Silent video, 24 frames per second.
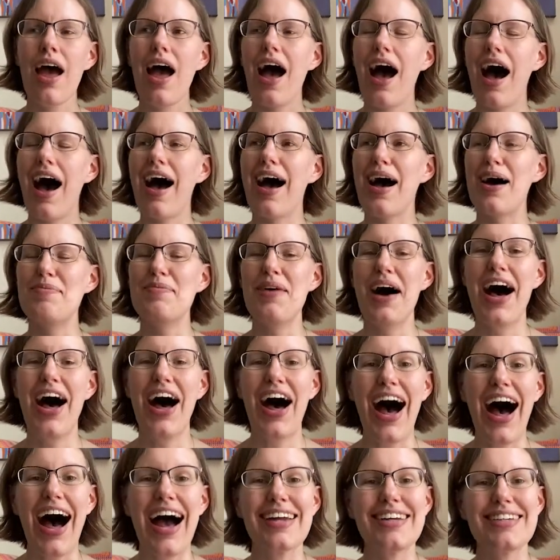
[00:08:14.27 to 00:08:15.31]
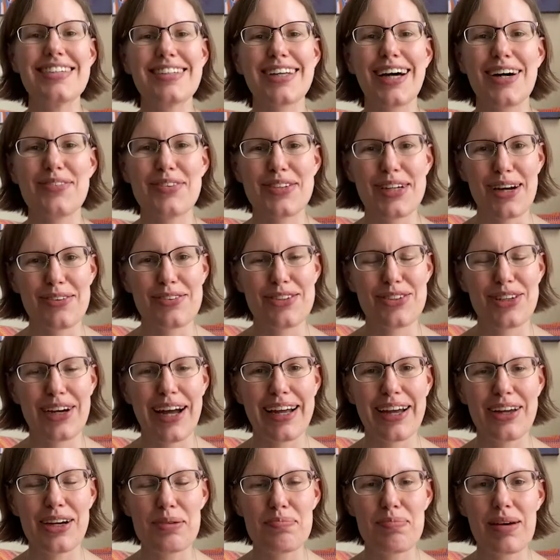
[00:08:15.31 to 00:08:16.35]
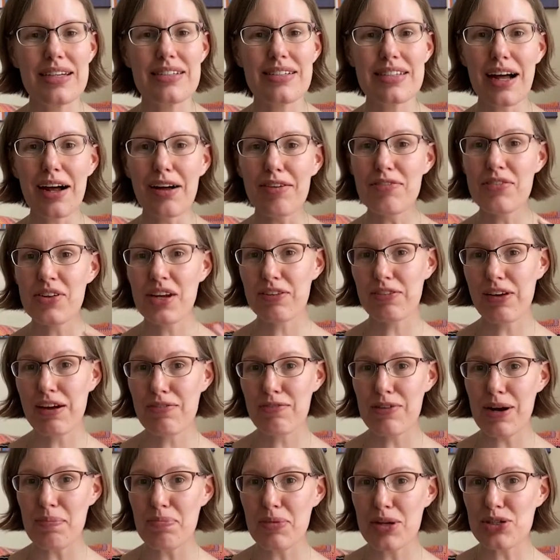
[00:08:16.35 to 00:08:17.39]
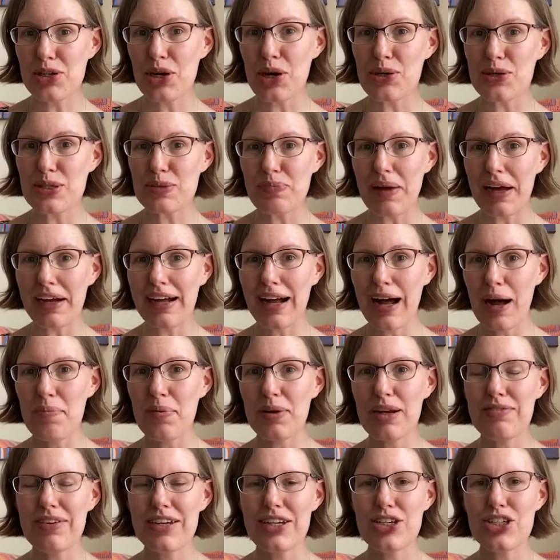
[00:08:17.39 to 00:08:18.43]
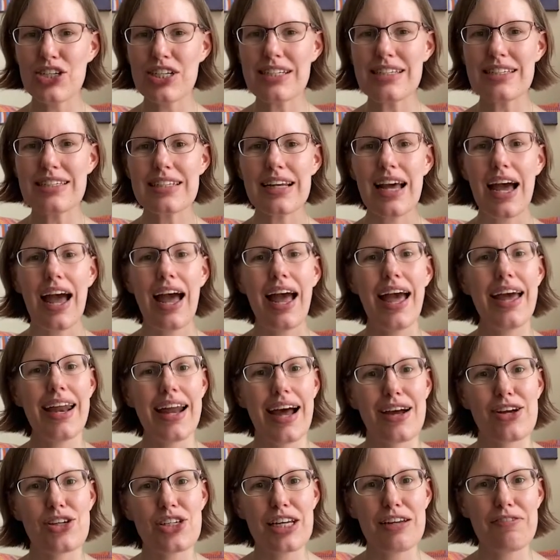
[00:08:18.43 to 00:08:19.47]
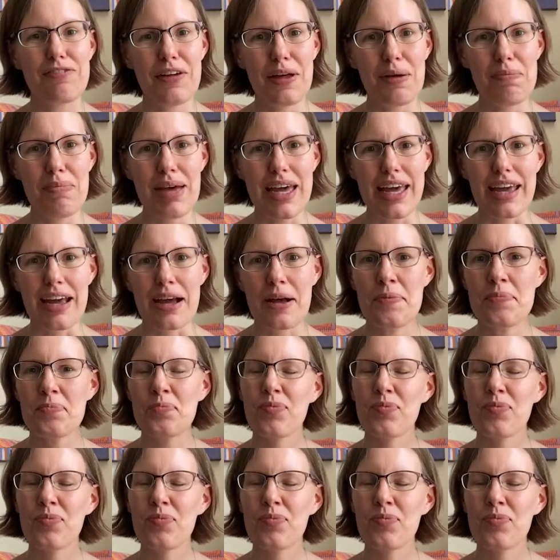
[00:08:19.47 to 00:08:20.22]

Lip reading: I discovered after trying it on myself that if I ripped the toes back a couple of inches, it actually fit me.